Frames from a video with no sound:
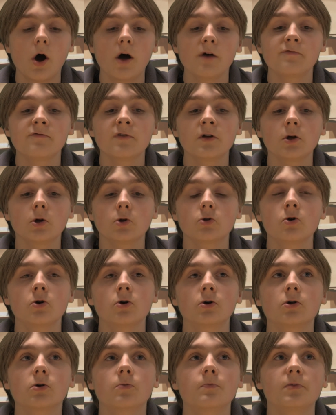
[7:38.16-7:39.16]
I think
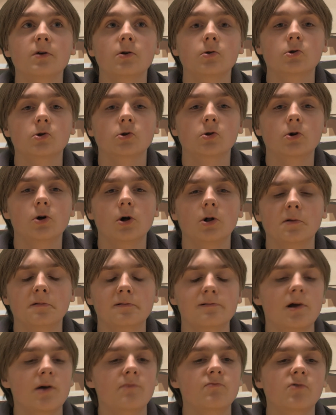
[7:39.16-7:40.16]
the computers at the
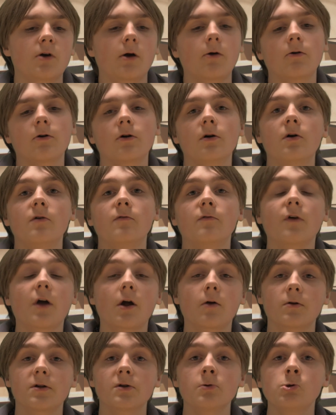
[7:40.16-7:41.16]
college library are
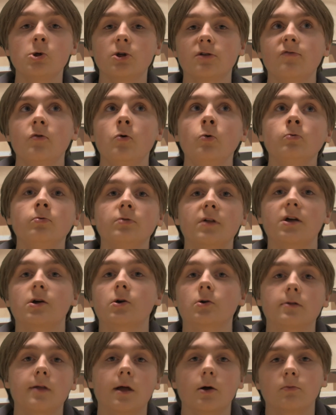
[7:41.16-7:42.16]
very useful. They
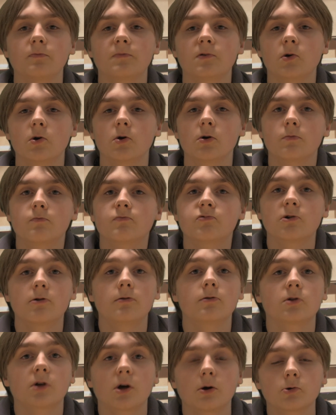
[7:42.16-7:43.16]
can help you
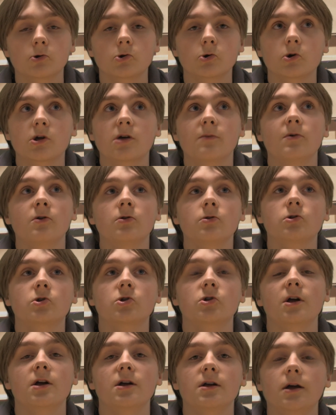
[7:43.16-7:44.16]
print out documents.
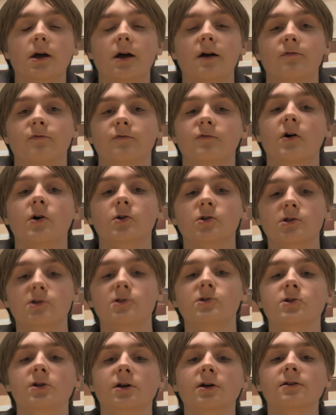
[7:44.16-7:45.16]
They have fast
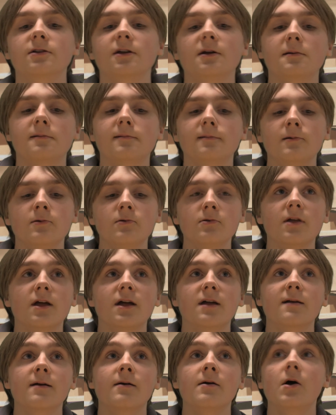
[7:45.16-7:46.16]
internet connection.
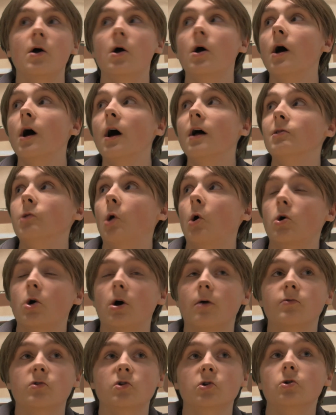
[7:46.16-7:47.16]
They log
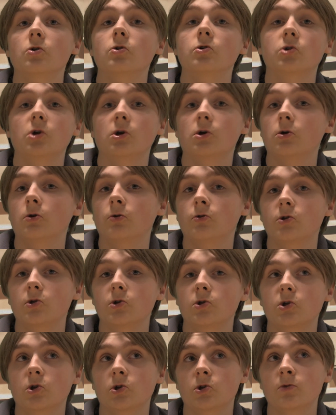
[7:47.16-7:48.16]
on to the
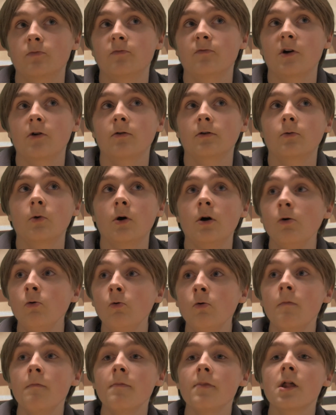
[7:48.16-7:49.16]
system very
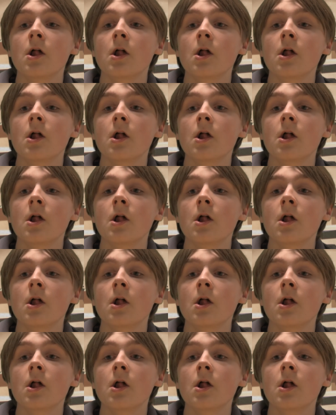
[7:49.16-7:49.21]
well.